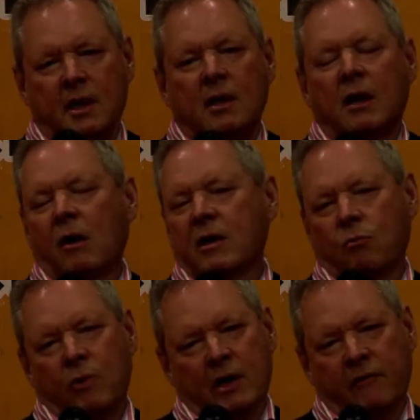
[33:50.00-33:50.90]
and a
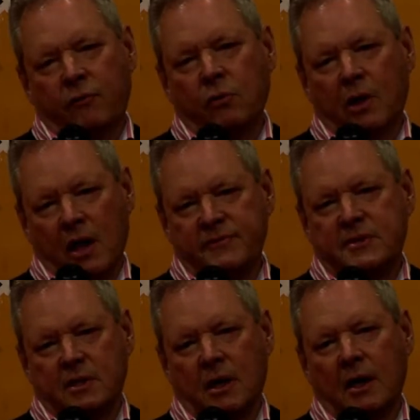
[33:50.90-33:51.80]
wonderful
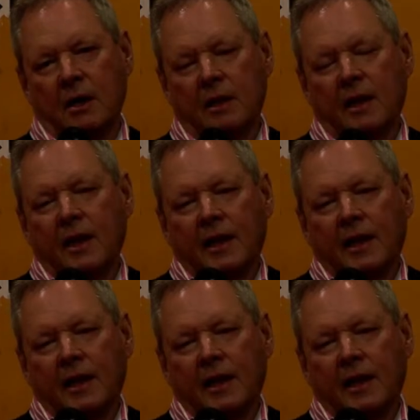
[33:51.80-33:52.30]
lifestyle.